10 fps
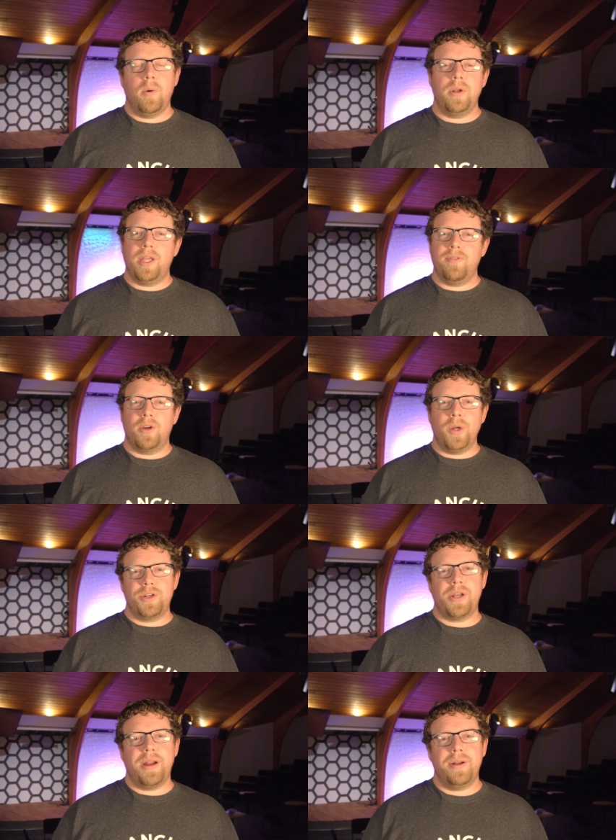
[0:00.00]
I want to give a
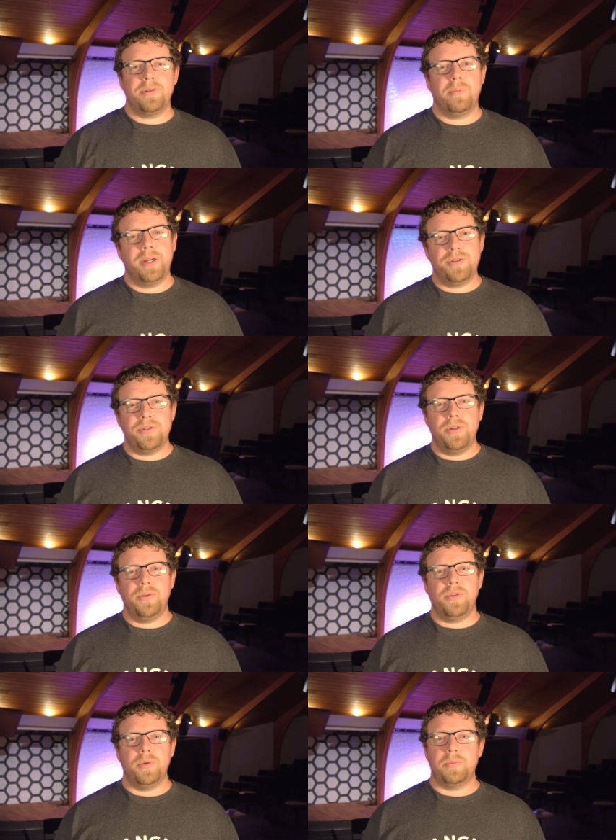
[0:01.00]
quick shout out to Branch's
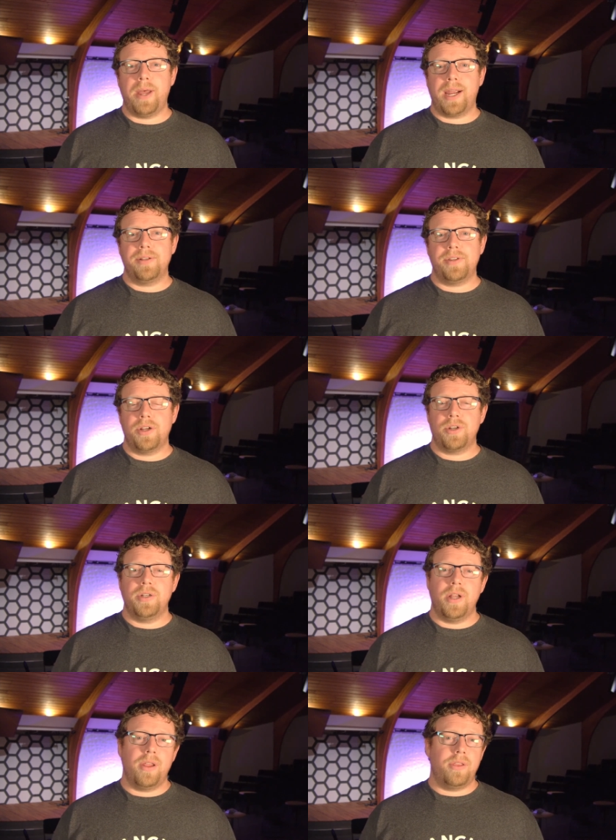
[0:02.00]
youth who is back in
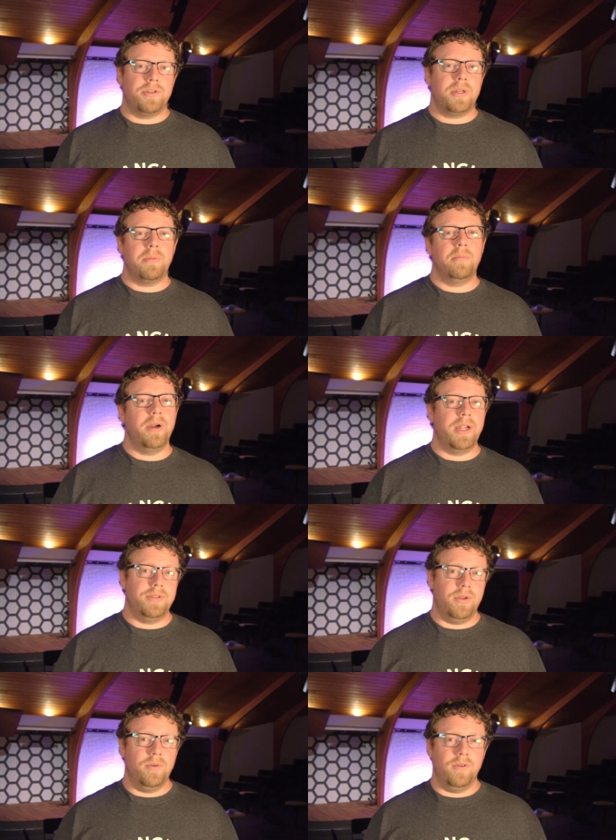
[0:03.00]
session now that their summer break
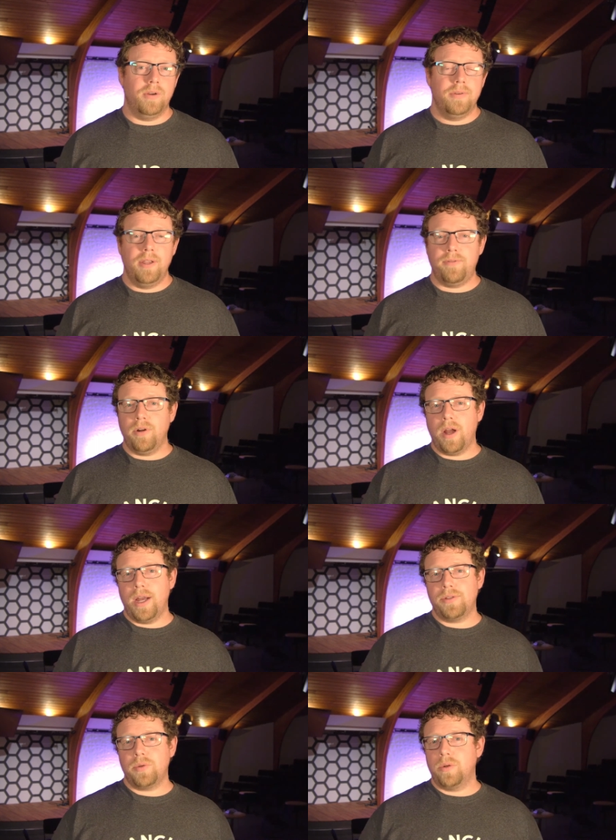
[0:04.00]
is over. If you're a
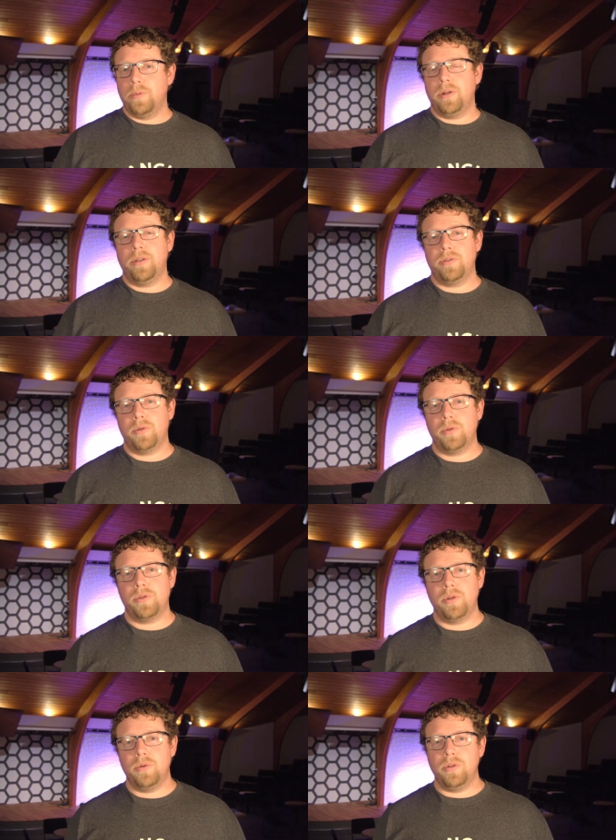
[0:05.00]
high school or middle school
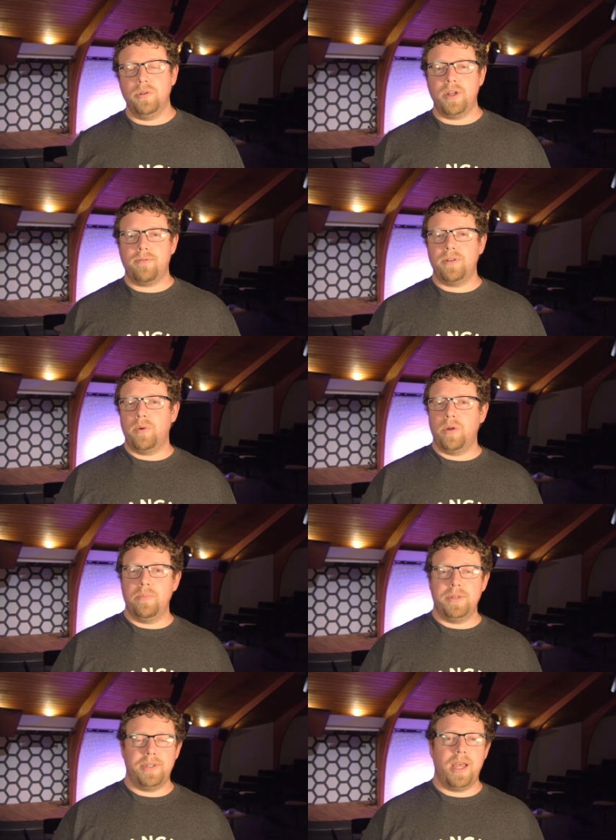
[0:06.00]
student, you definitely don't want
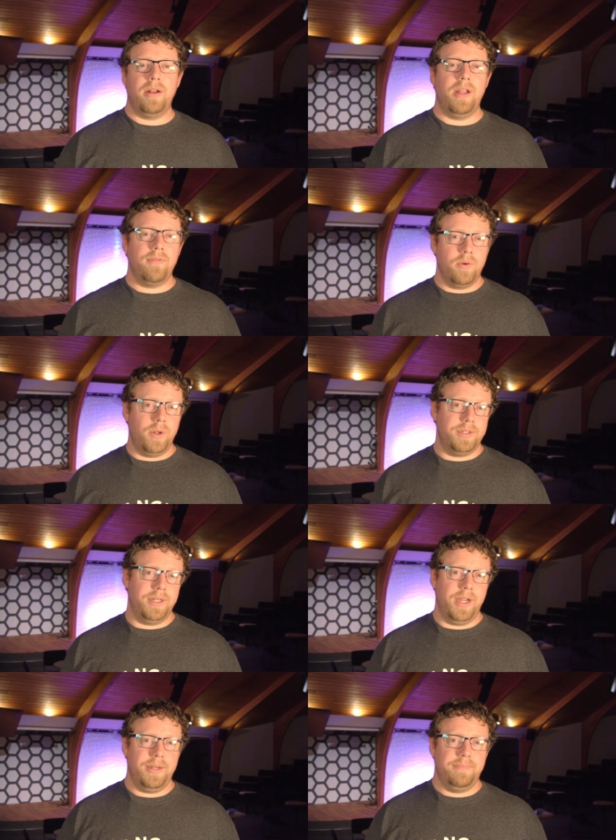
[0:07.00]
to miss that every
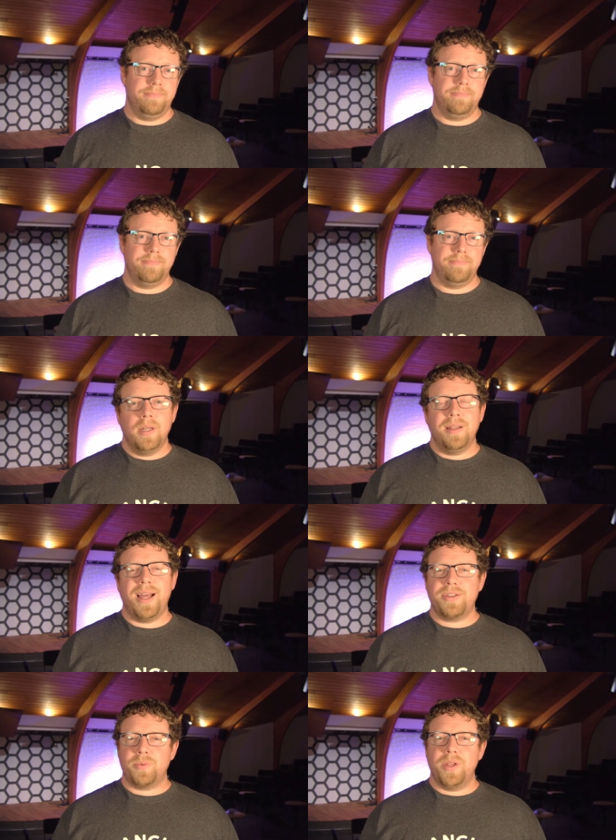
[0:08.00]
Wednesday night.
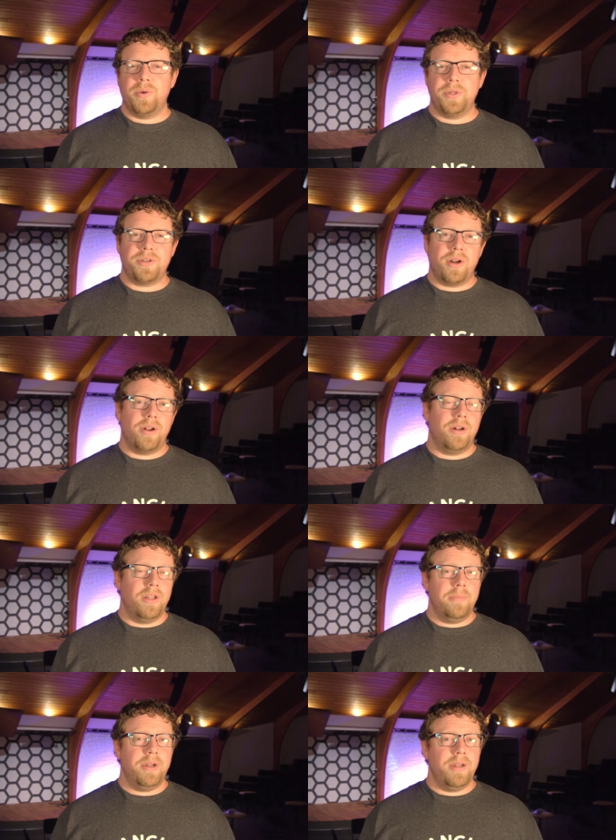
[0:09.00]
Last week, we started our
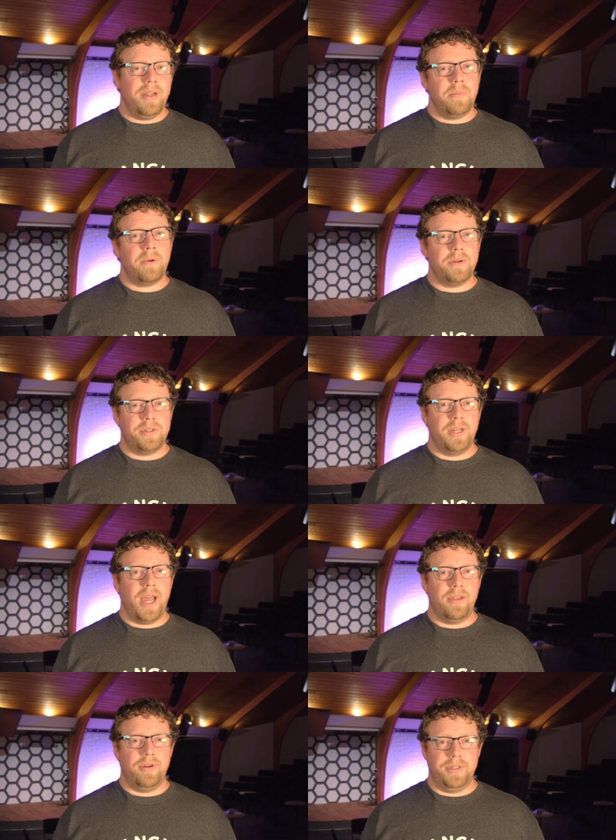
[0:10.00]
limited in-person
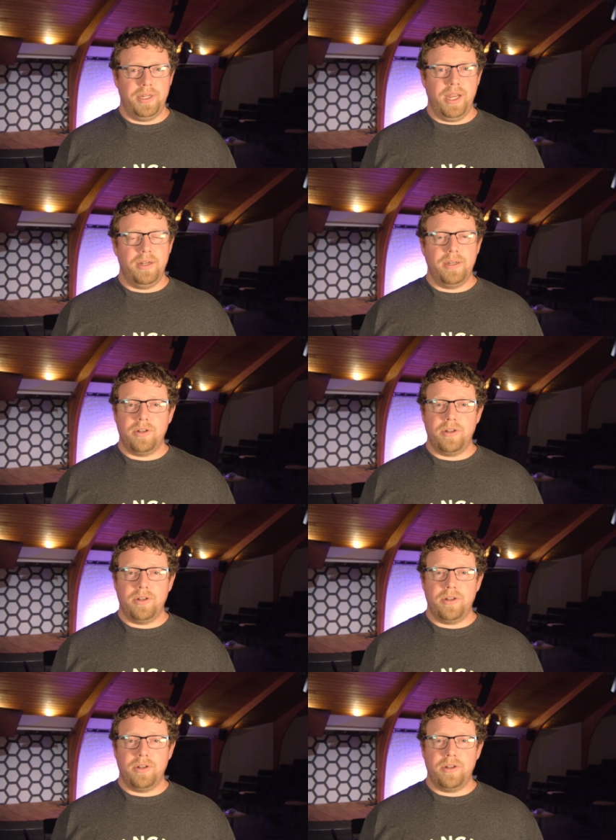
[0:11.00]
gatherings again.